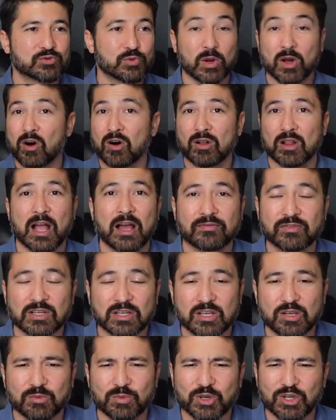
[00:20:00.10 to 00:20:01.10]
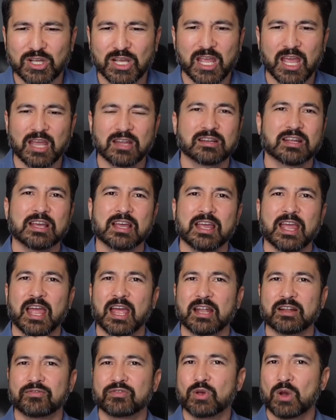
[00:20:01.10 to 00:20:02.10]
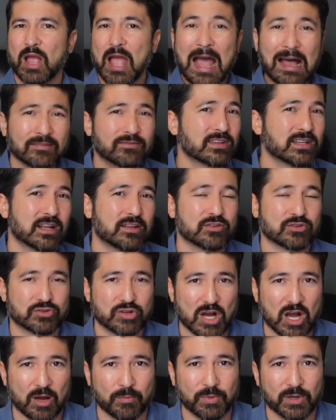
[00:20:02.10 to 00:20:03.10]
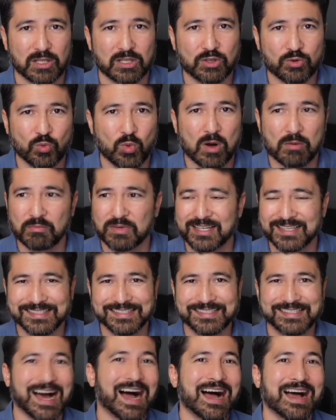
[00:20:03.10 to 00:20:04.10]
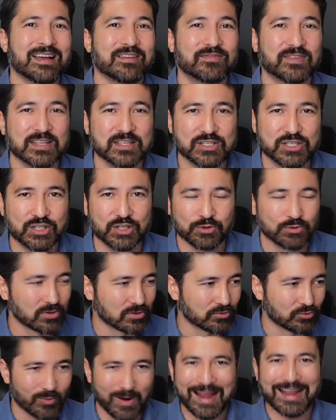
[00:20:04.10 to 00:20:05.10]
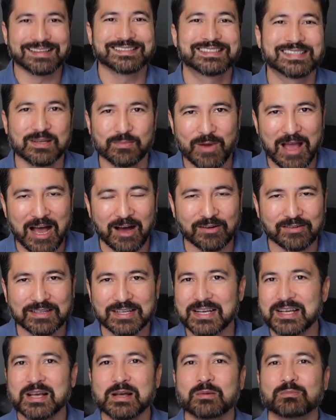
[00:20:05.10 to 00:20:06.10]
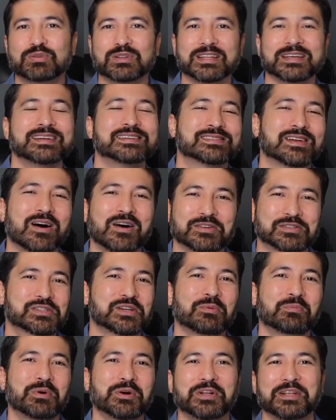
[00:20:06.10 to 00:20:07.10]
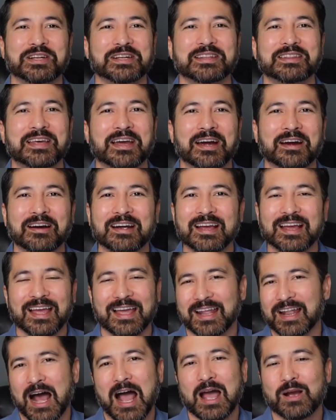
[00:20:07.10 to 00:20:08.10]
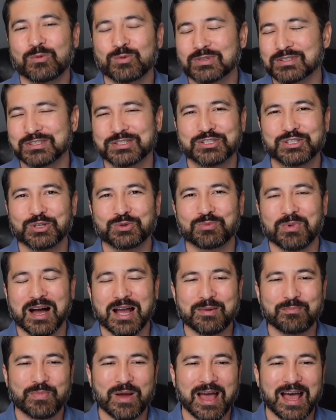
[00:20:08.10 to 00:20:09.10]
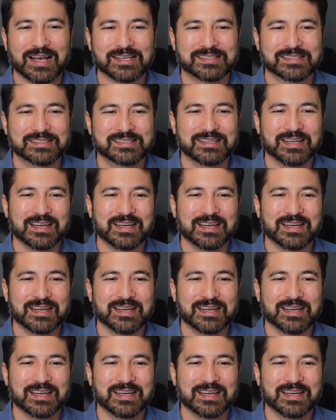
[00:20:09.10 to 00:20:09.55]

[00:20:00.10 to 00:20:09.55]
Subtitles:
we all have to communicate. And if you have another topic you want me to dive into or rant about, please also put it in there and I will do my best.